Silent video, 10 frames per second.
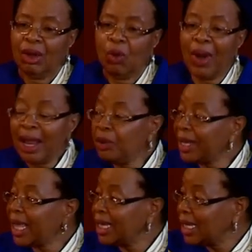While we
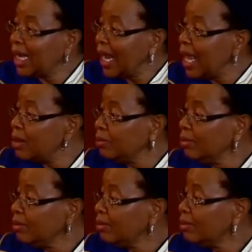can claim
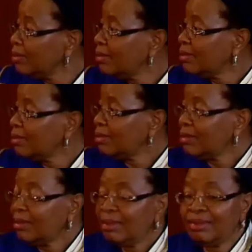
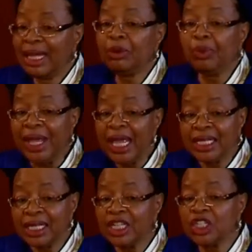that we
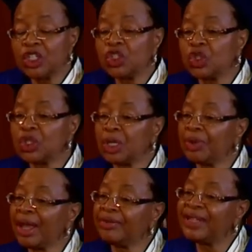as an institution,
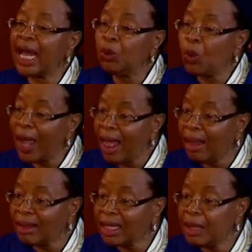we have done
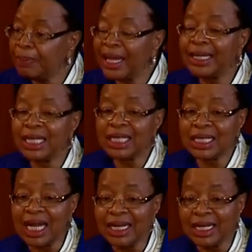well keeping the
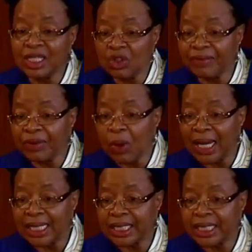standards of
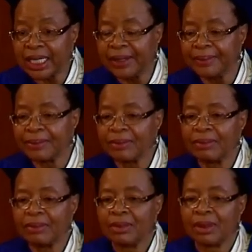quality,
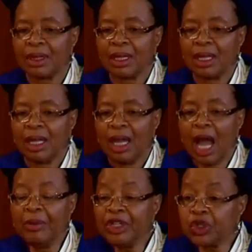
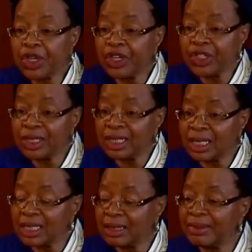our education
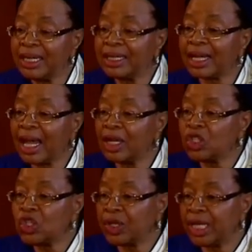system in the
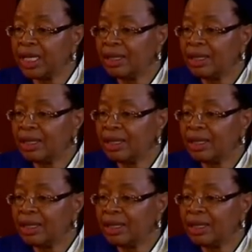country